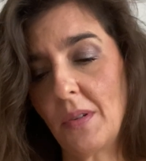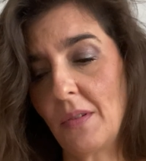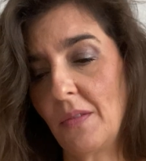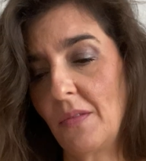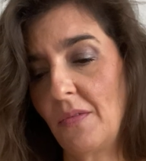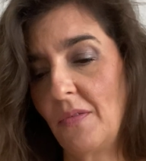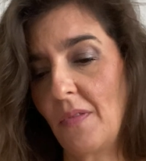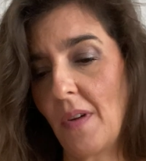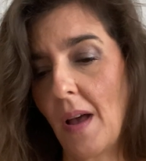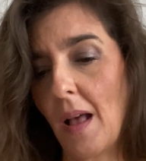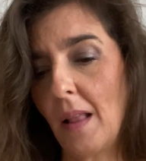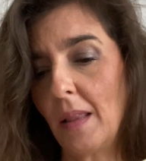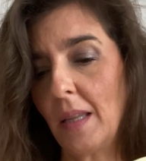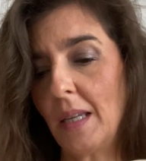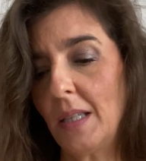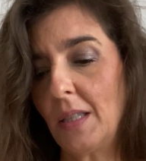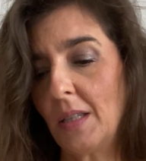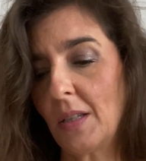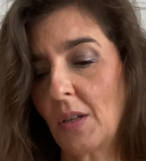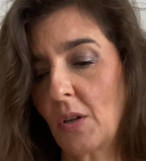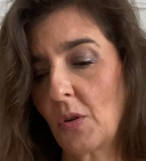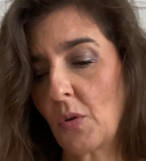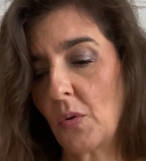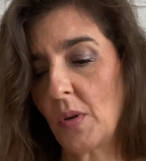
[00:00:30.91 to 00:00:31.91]
valid
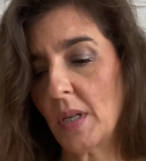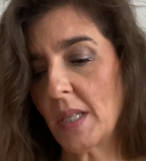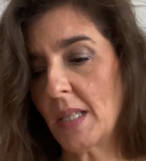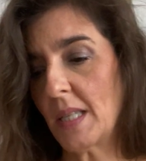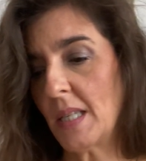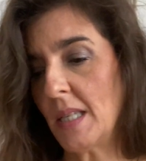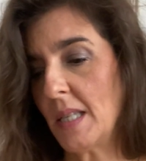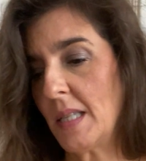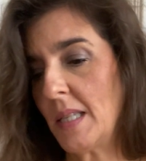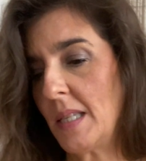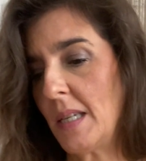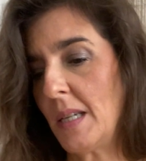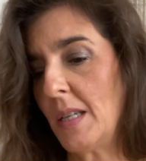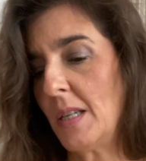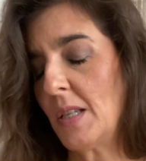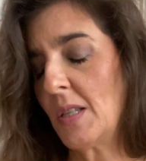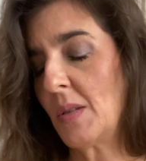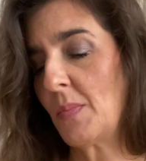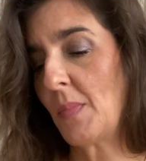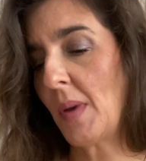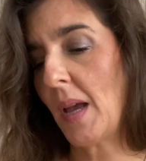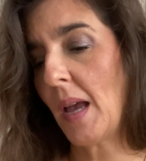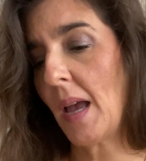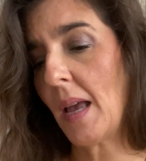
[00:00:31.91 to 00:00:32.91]

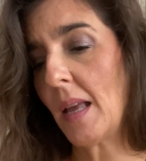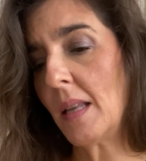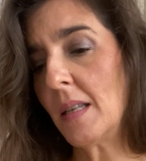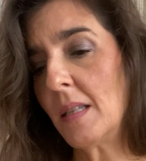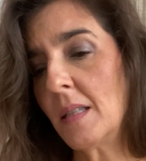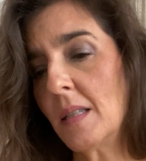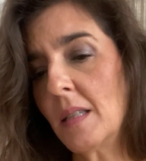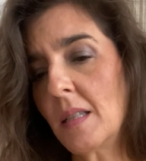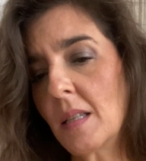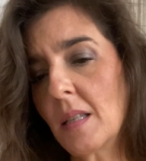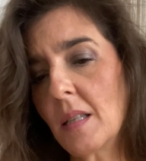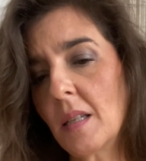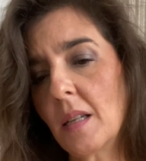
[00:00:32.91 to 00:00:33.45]
criticism, and